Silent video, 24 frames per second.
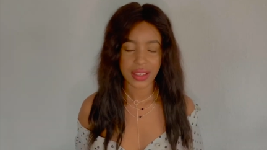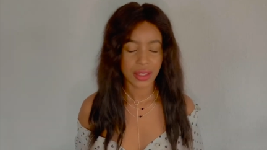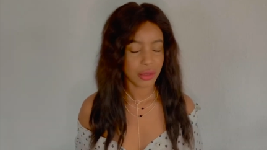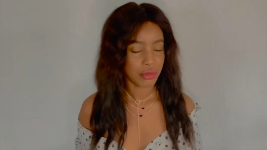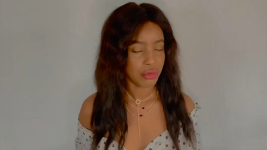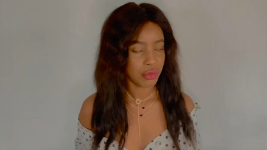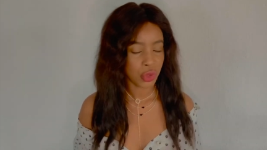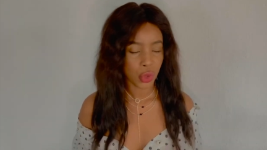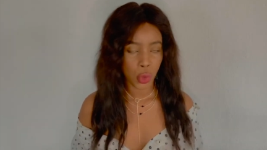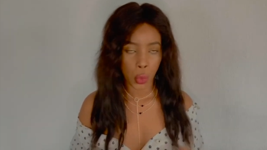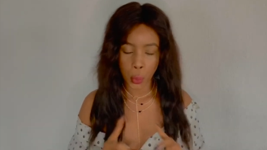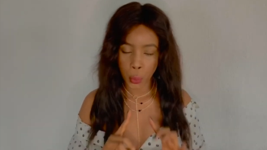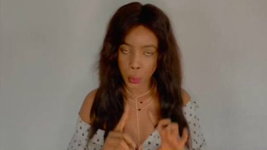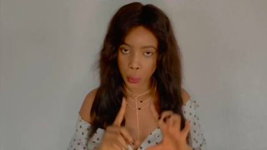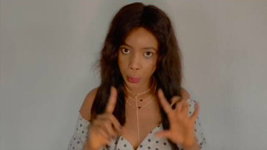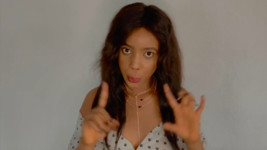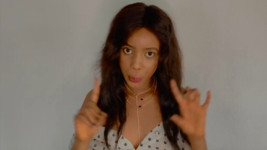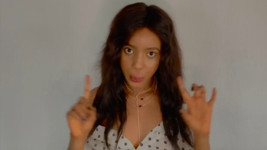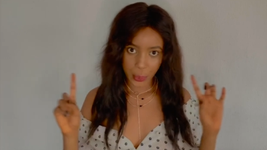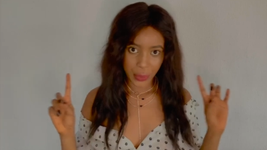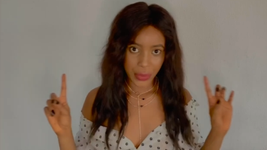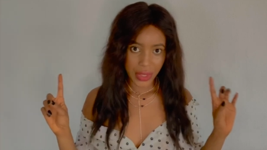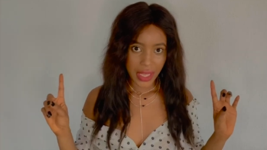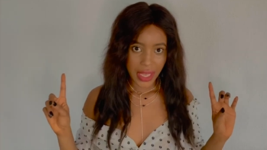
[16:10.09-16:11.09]
No,
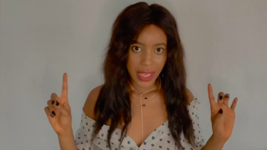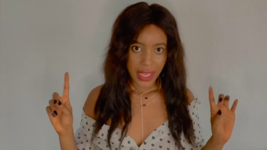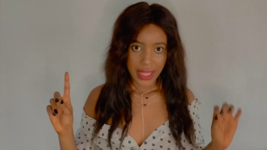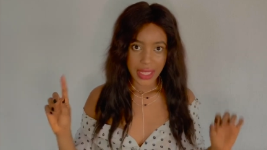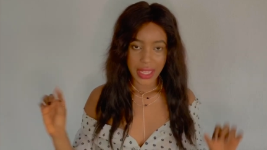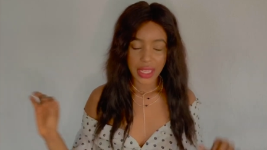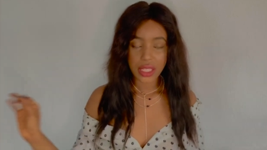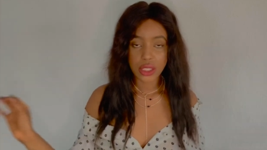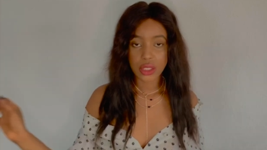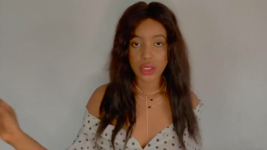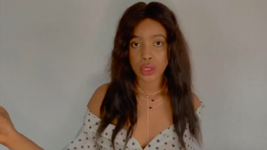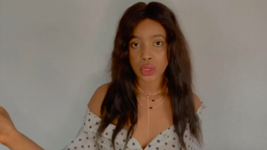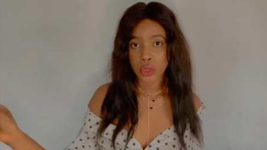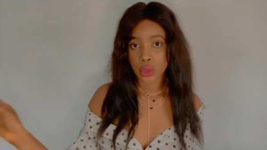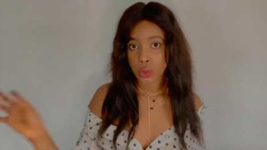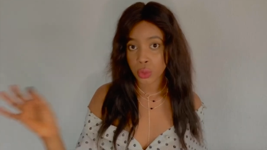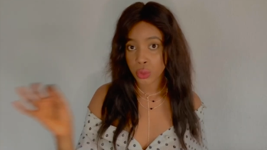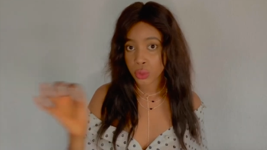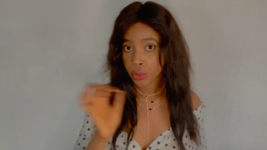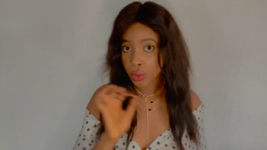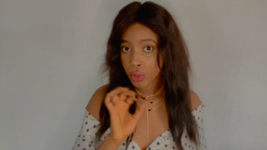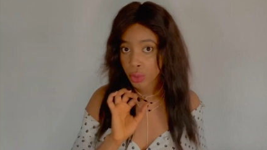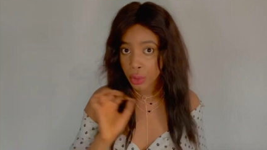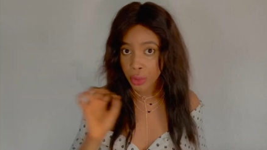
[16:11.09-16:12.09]
that is a
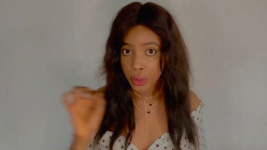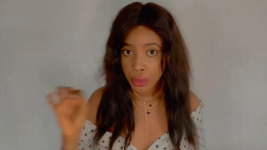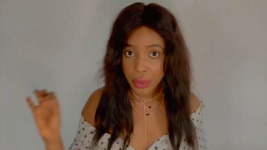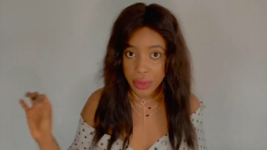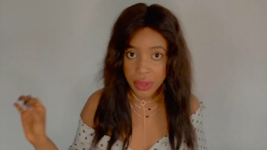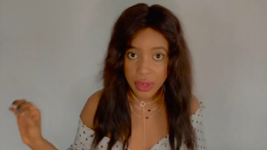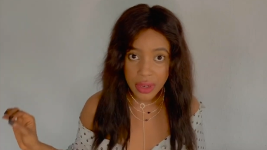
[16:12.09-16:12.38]
no-no.